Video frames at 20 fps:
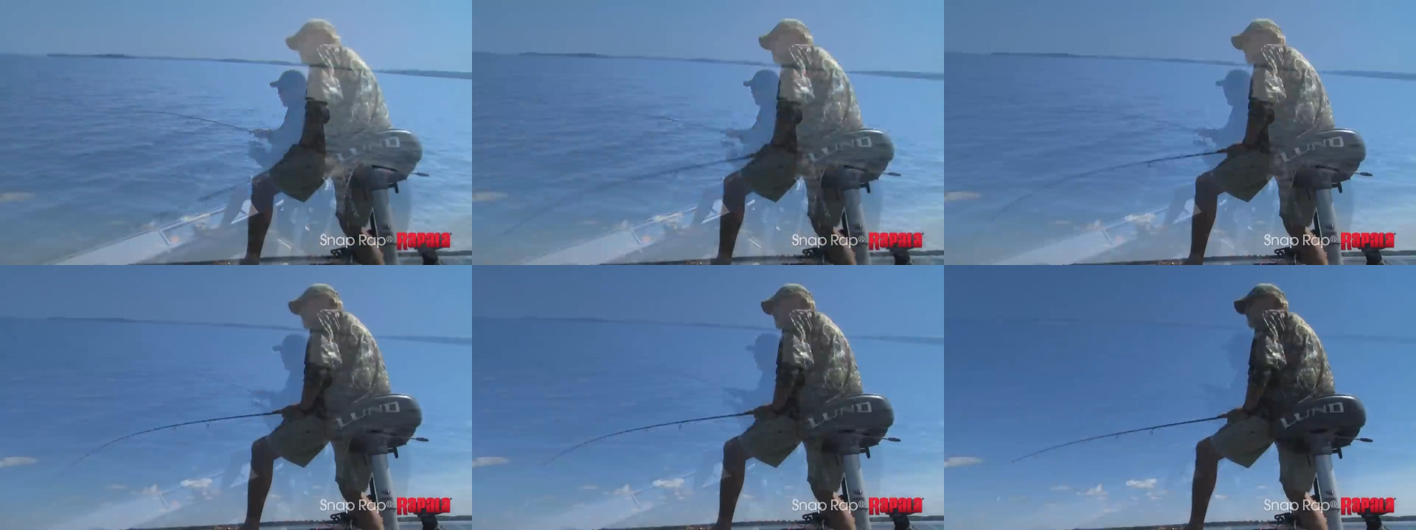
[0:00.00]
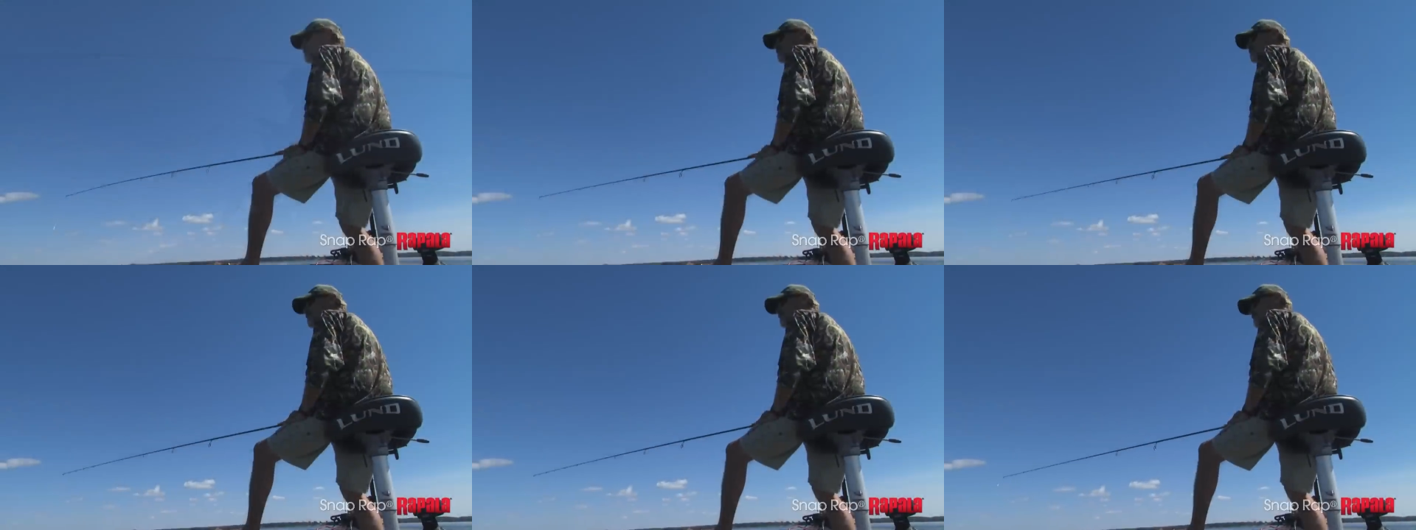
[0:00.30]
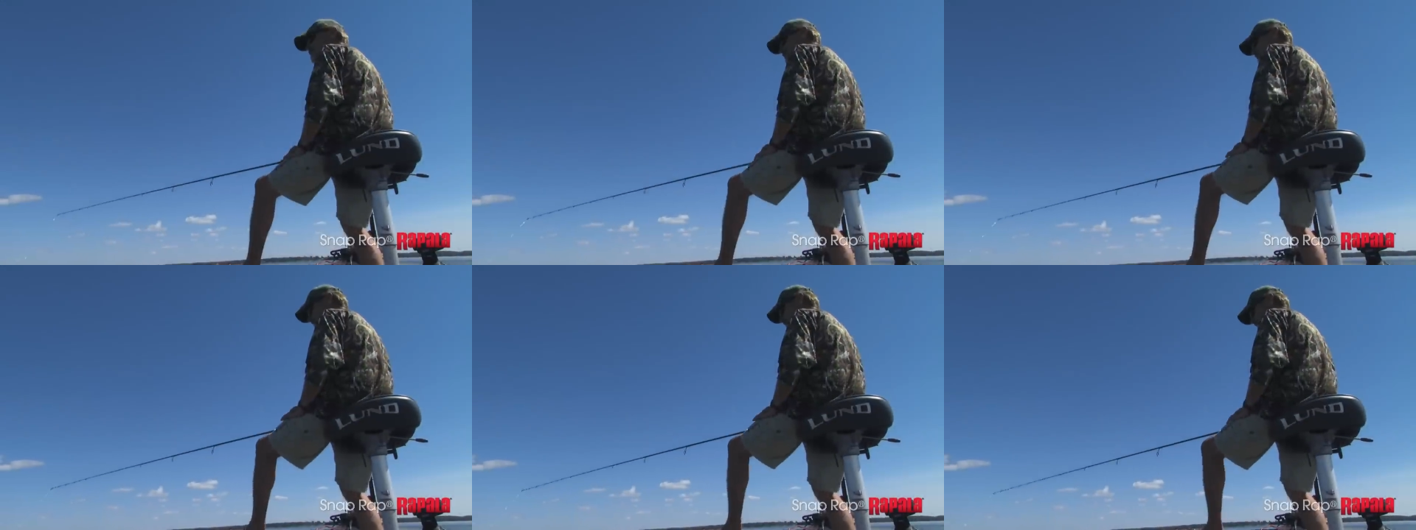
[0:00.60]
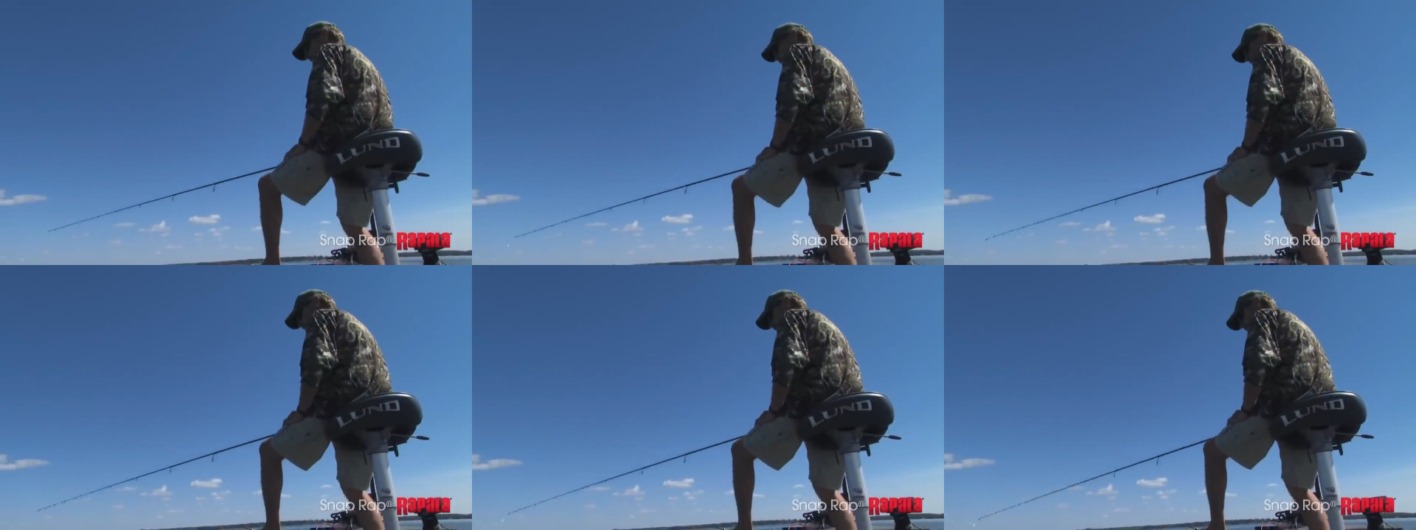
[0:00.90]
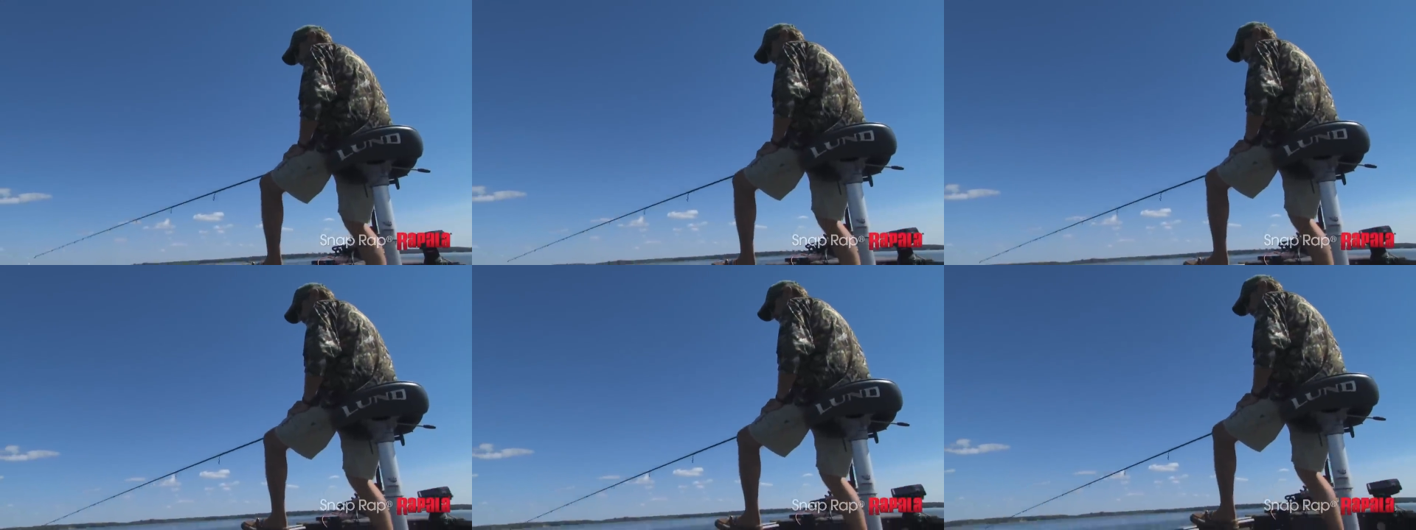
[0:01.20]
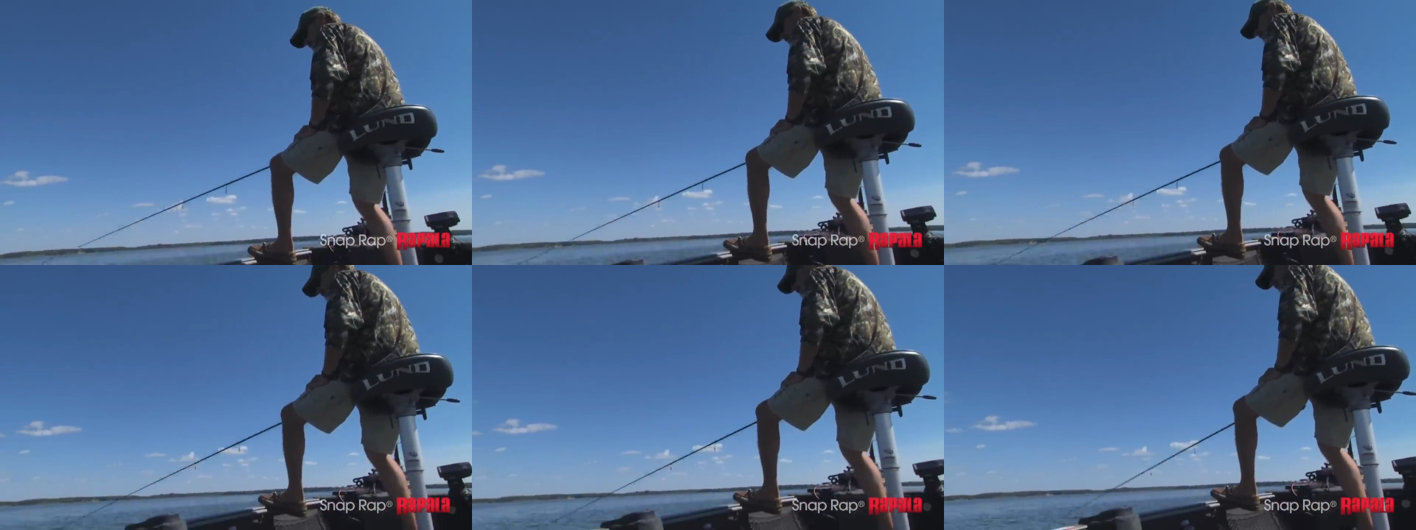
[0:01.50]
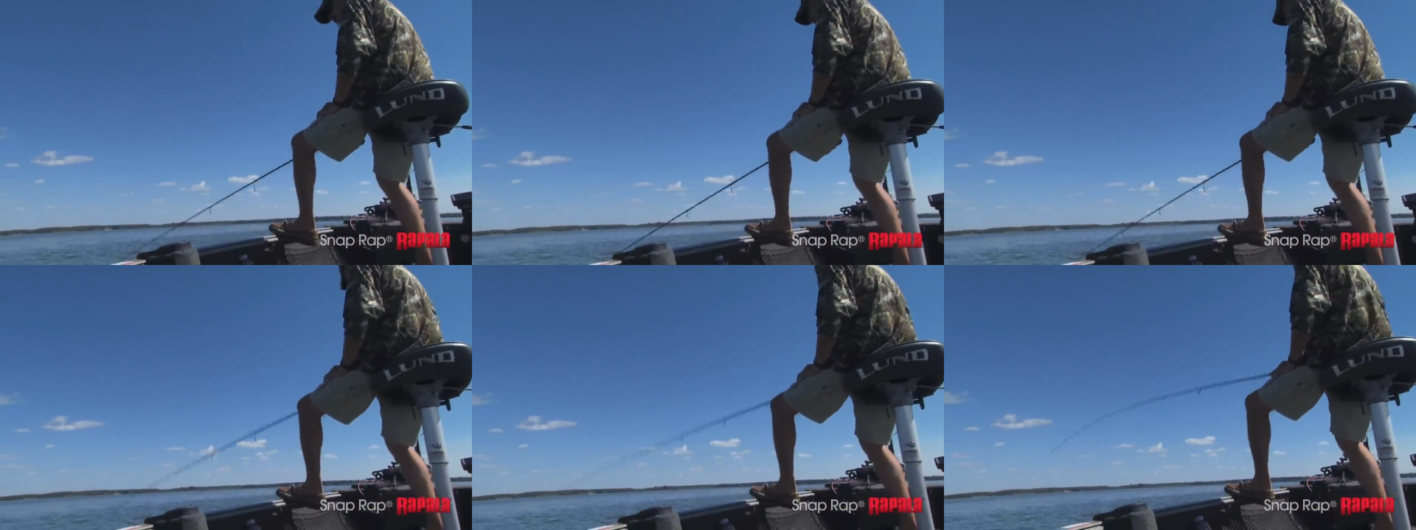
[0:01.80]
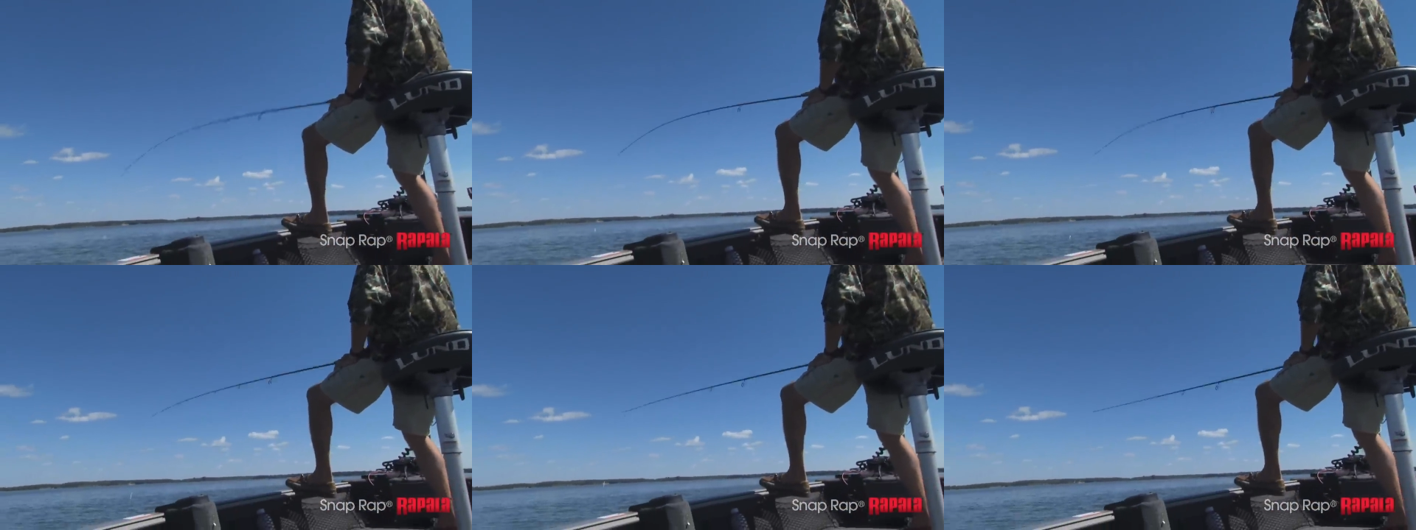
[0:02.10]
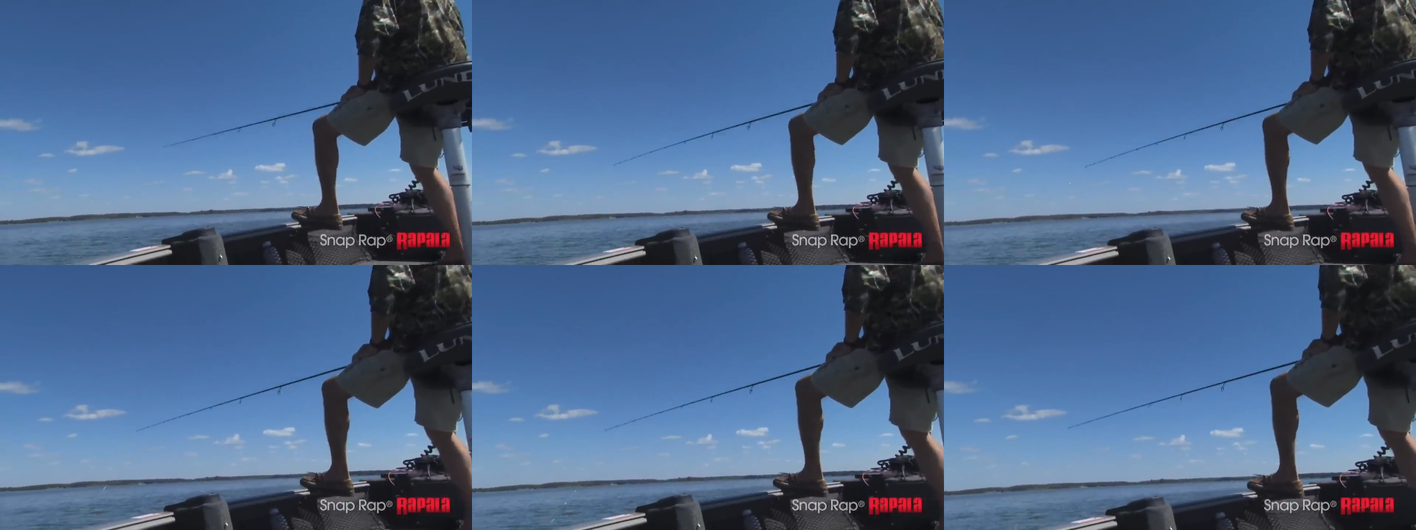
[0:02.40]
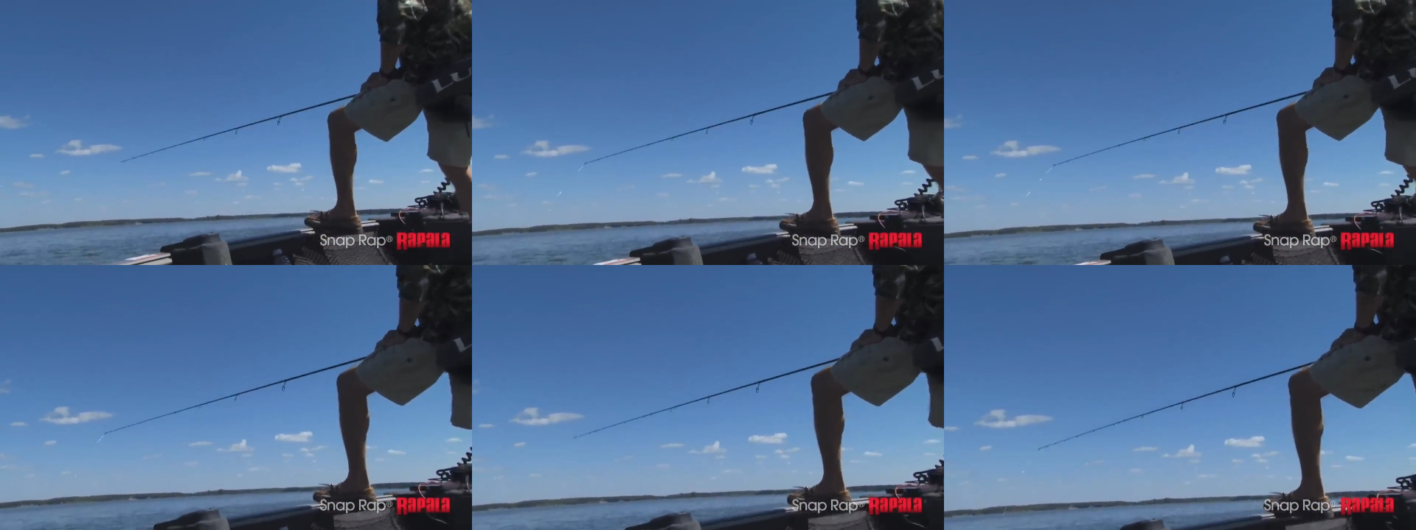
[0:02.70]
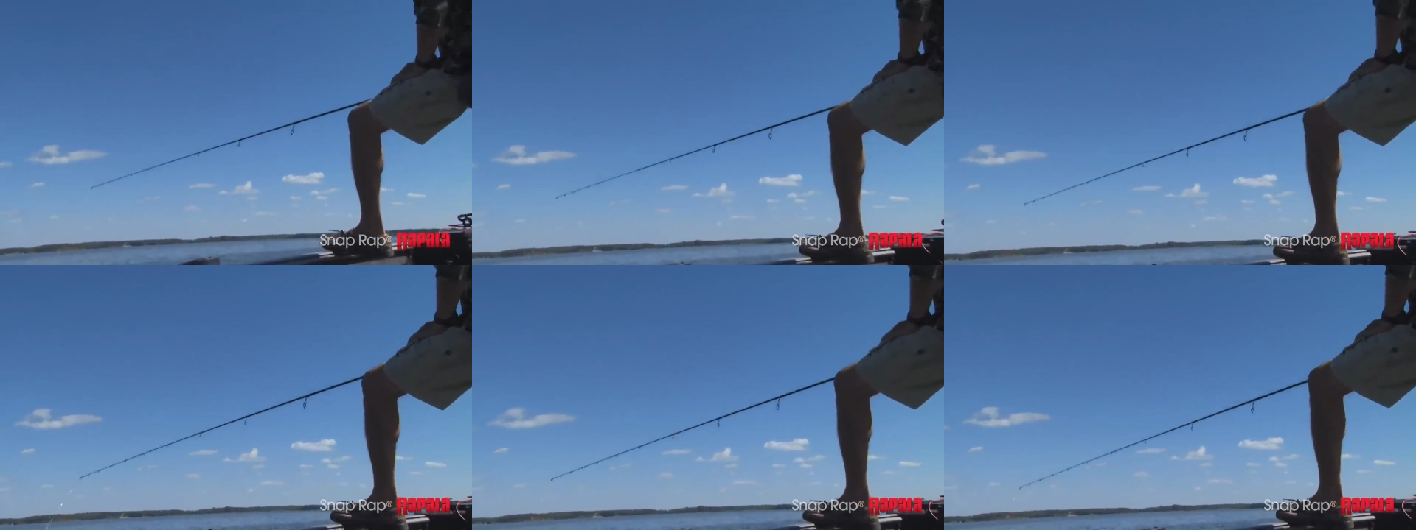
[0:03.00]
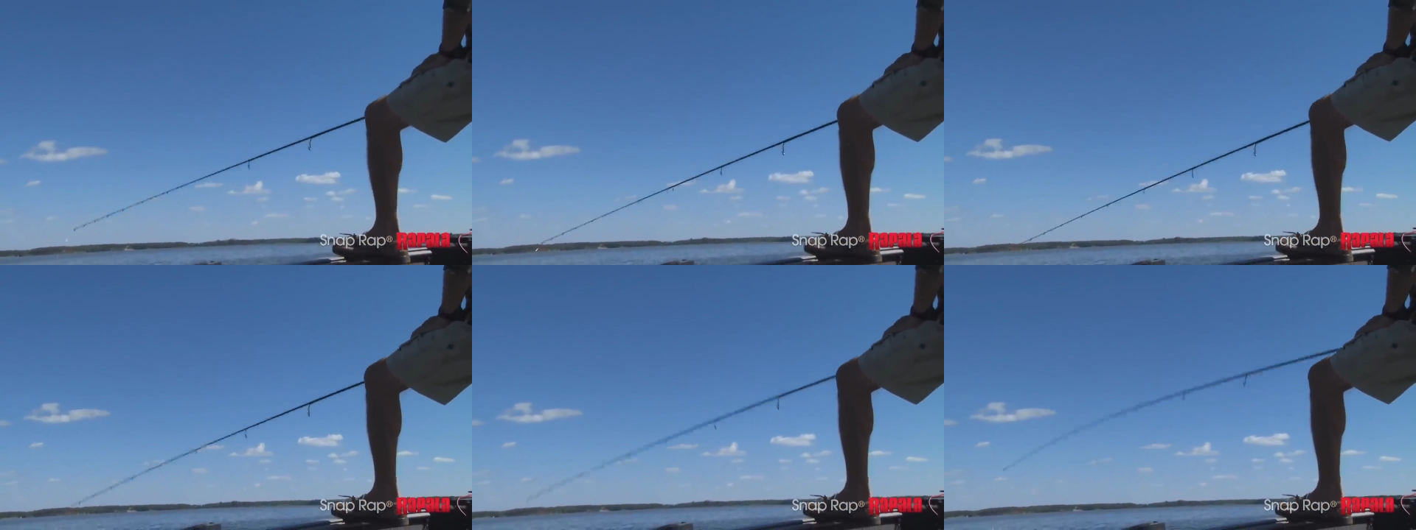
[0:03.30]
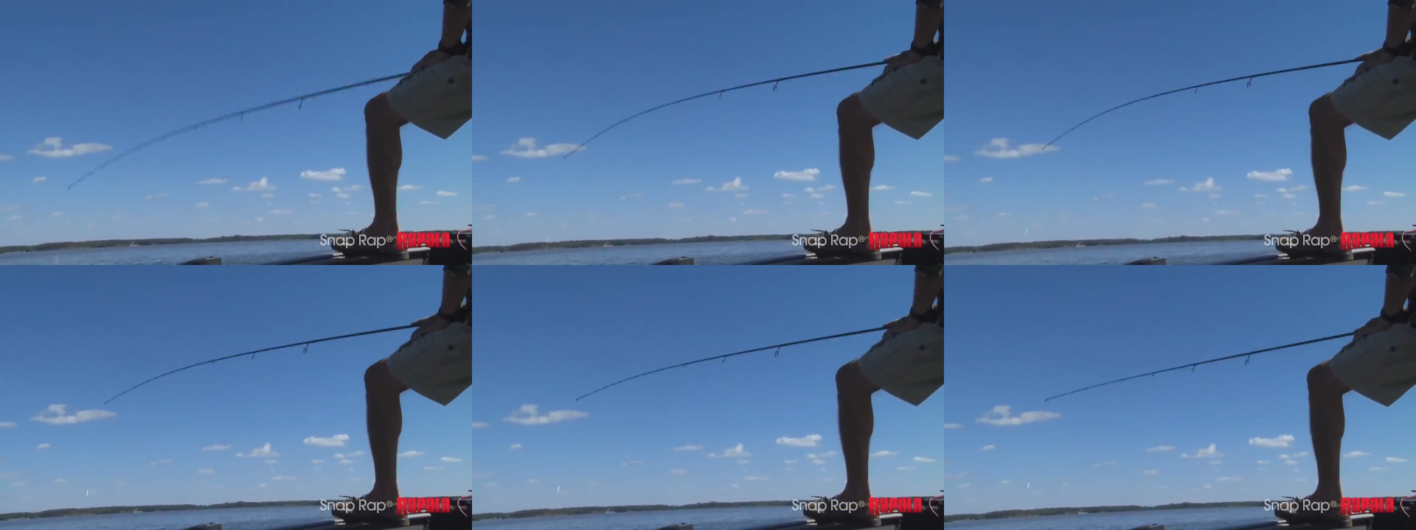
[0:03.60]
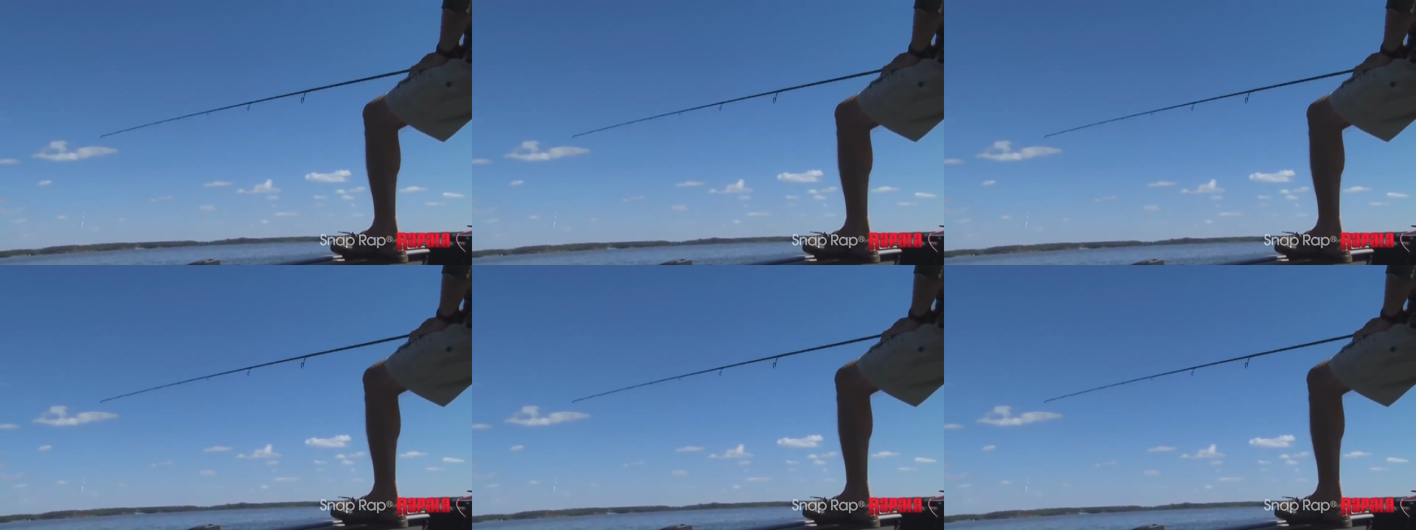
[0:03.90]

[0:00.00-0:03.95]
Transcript: No face is visible, so there are no lips to read.